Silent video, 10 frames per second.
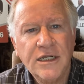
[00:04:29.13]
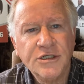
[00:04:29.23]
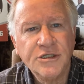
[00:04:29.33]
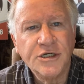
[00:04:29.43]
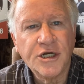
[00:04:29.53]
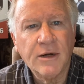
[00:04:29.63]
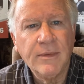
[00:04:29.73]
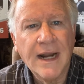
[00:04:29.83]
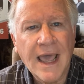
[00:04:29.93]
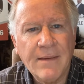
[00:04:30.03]
to
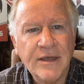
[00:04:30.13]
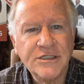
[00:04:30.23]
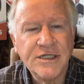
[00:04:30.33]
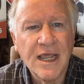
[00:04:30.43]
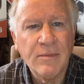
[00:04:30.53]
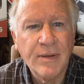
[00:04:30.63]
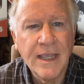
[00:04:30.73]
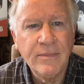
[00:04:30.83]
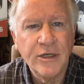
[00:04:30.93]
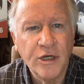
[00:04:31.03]
determine how much down
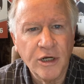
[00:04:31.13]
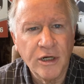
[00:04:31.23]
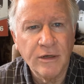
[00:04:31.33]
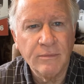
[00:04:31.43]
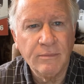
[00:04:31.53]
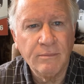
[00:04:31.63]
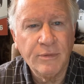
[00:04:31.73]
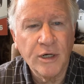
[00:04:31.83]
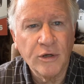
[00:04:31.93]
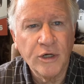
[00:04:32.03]
payment you're going to
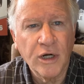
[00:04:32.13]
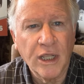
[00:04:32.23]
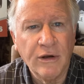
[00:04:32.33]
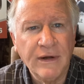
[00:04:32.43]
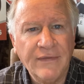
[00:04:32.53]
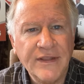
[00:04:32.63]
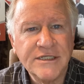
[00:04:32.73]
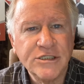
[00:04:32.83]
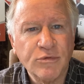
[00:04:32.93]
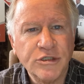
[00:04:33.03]
put on your loan, and
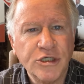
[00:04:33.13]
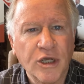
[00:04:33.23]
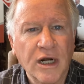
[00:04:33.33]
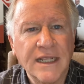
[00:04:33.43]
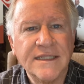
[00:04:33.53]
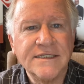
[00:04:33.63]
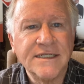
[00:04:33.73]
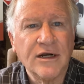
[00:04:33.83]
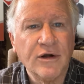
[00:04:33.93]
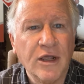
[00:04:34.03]
this is what you're going to let the
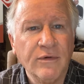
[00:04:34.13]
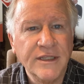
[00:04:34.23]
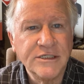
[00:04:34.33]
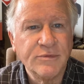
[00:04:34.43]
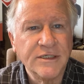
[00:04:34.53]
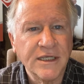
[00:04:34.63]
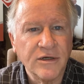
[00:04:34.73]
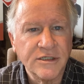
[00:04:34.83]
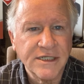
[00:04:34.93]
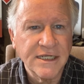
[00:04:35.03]
seller know in this
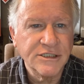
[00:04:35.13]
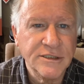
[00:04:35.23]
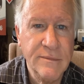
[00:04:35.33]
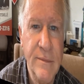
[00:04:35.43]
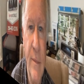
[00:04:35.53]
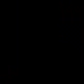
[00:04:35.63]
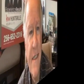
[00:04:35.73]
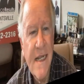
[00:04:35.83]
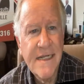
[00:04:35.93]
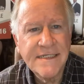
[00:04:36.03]
particular section. It
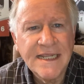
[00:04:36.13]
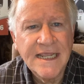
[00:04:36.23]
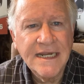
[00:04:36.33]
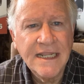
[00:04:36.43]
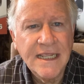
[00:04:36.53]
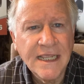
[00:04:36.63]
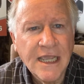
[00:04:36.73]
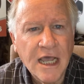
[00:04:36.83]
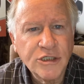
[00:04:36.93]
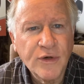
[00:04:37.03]
says in the
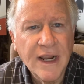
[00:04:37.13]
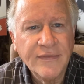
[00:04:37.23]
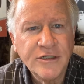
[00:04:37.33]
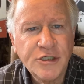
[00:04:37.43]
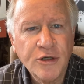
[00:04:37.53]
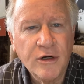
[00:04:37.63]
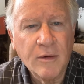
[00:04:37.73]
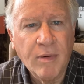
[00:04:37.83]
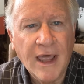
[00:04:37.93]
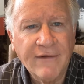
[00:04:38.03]
contract that you're going to
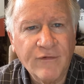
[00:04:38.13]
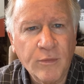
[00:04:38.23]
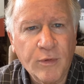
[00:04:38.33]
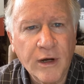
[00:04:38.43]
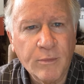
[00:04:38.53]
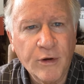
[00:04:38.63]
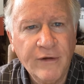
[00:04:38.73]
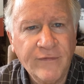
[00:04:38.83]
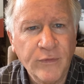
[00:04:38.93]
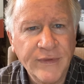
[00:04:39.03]
apply for a
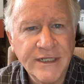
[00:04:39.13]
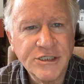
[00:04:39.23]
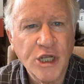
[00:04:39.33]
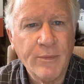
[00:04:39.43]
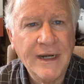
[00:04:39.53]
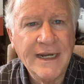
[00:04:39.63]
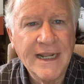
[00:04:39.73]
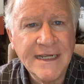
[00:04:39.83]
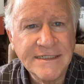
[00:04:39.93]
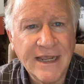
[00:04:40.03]
pre-approval within so many
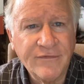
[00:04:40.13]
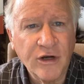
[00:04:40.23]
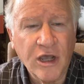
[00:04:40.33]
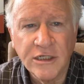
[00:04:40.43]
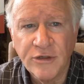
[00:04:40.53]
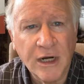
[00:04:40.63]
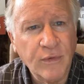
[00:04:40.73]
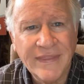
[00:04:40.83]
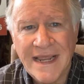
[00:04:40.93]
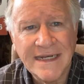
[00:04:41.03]
days after contract.
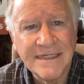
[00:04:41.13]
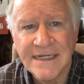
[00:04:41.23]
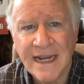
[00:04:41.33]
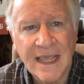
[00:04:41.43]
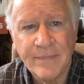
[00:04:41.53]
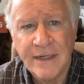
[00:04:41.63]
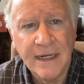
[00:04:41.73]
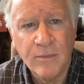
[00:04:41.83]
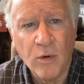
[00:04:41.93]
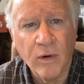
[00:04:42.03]
Well, that doesn't happen
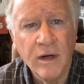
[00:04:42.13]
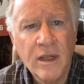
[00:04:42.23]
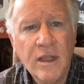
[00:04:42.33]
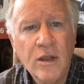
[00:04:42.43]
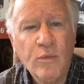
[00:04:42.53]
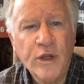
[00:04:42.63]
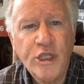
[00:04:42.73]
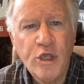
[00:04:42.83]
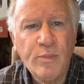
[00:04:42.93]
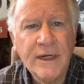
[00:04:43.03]
anymore. When
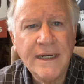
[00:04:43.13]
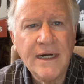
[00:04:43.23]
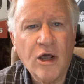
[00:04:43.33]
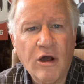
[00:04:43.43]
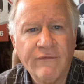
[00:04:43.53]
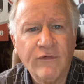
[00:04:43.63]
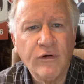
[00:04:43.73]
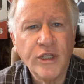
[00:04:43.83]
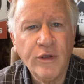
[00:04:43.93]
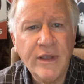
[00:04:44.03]
you put in an offer,
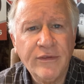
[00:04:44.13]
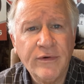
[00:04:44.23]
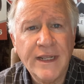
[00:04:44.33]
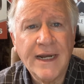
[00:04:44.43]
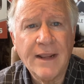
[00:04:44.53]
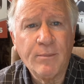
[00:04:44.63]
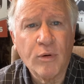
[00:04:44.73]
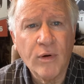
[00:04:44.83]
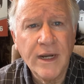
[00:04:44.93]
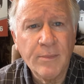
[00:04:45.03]
you either need a
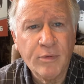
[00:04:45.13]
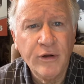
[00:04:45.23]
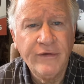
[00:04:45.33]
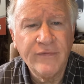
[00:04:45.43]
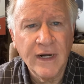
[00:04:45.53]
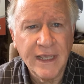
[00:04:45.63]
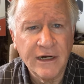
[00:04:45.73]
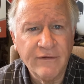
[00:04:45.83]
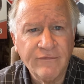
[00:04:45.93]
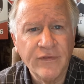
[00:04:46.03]
pre-approved
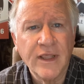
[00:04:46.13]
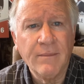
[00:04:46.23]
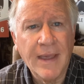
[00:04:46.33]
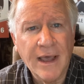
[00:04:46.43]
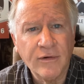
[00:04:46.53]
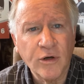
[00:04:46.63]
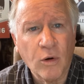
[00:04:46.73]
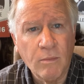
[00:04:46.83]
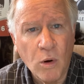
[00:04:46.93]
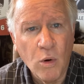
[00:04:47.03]
letter for the amount
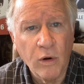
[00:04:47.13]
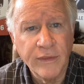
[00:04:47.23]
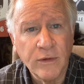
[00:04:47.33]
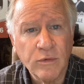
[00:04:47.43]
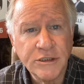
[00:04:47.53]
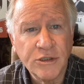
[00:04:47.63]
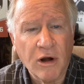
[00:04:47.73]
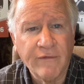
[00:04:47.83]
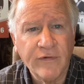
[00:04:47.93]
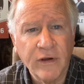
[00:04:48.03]
or more than what you're offering